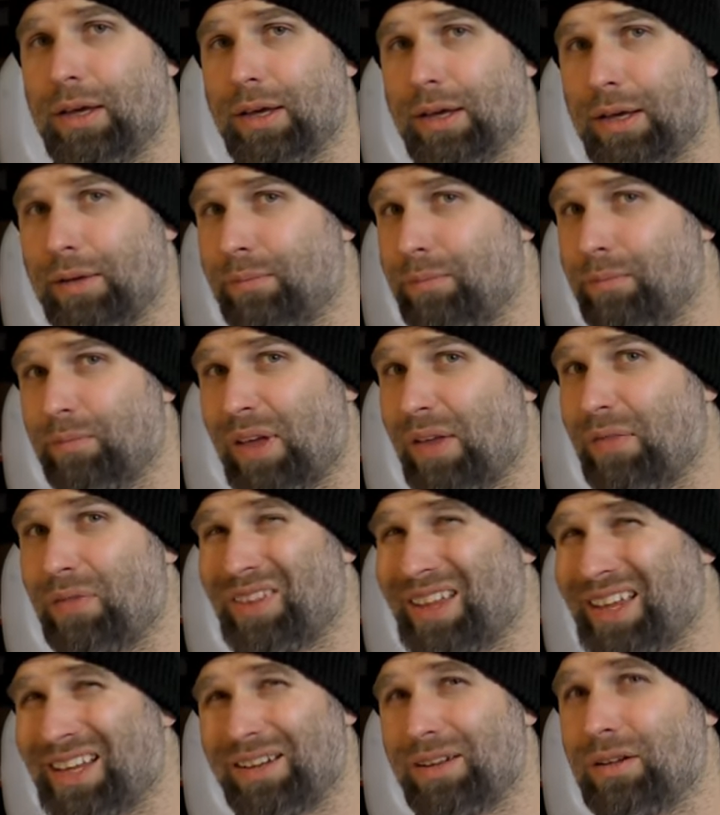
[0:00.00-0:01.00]

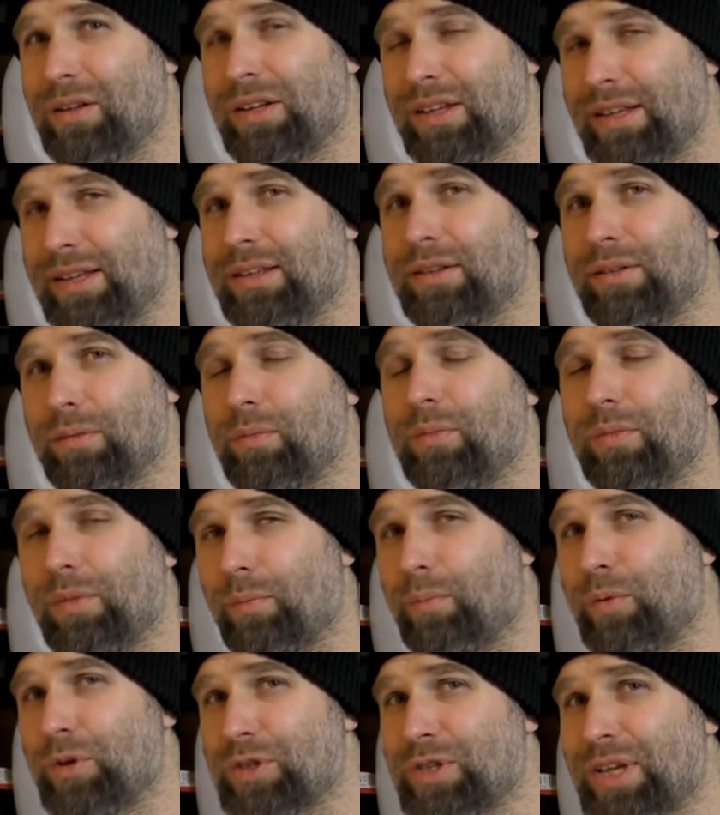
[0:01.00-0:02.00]
And
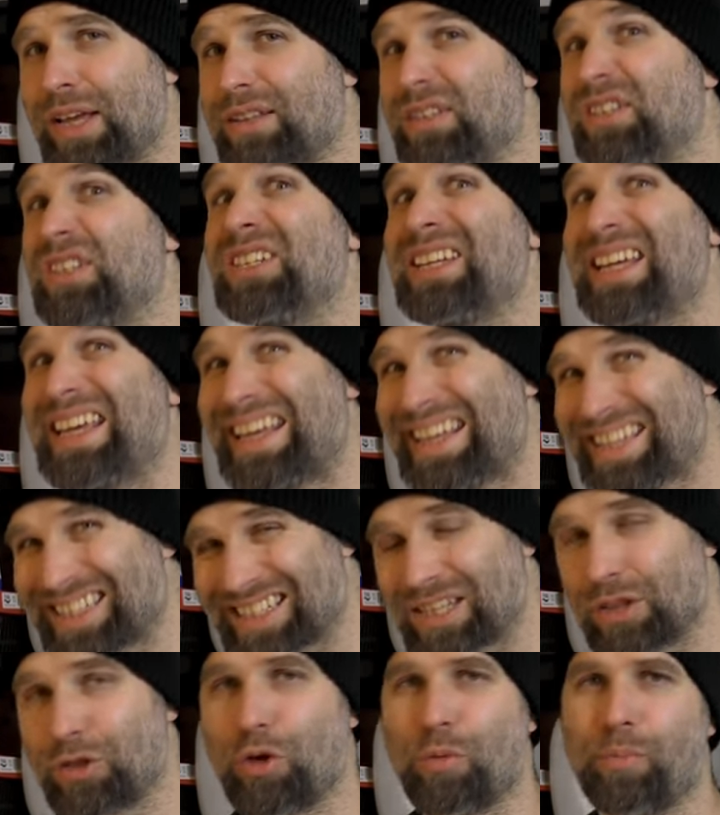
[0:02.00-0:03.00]
percentage
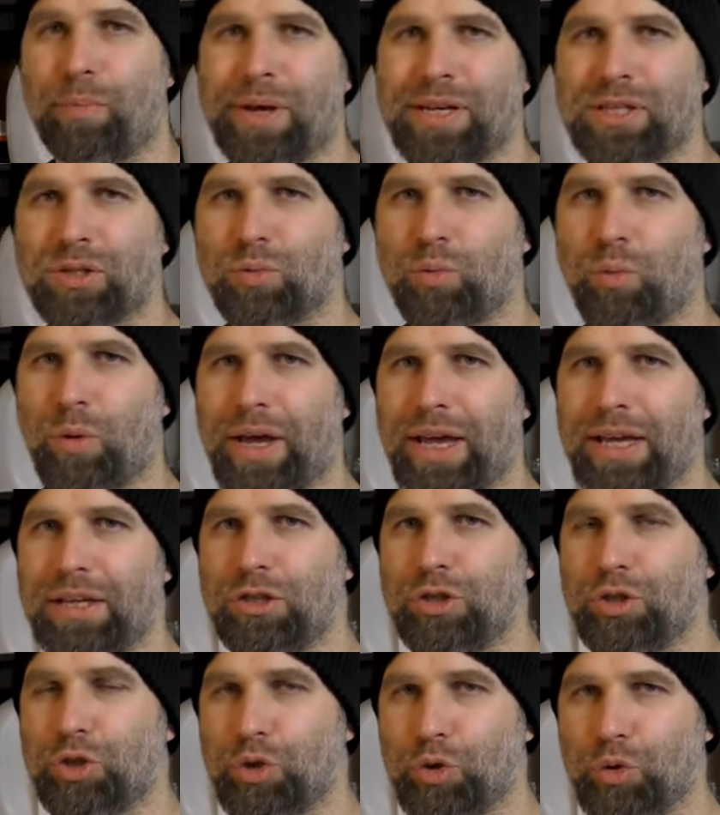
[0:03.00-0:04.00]
is the best way
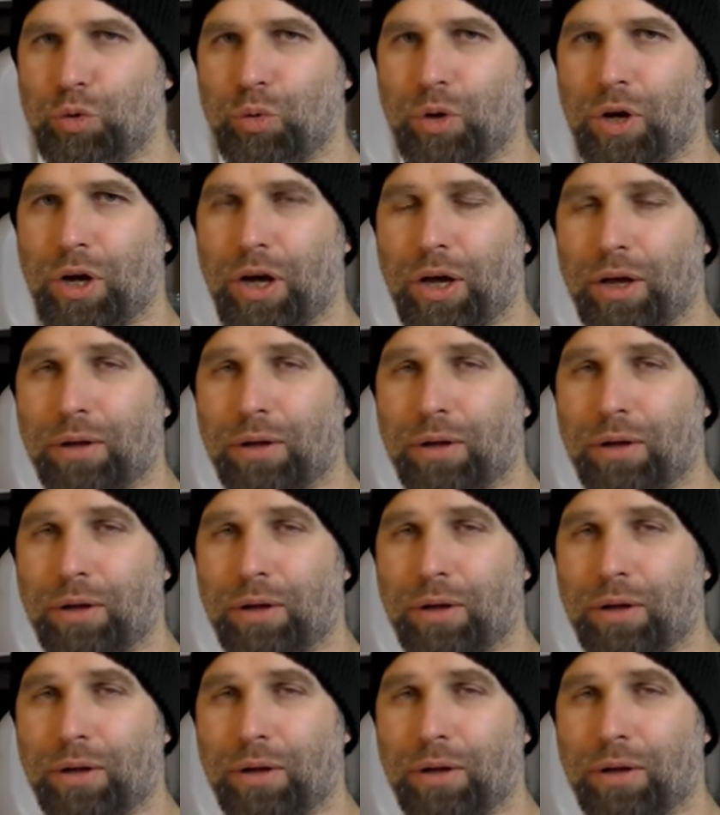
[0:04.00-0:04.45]
to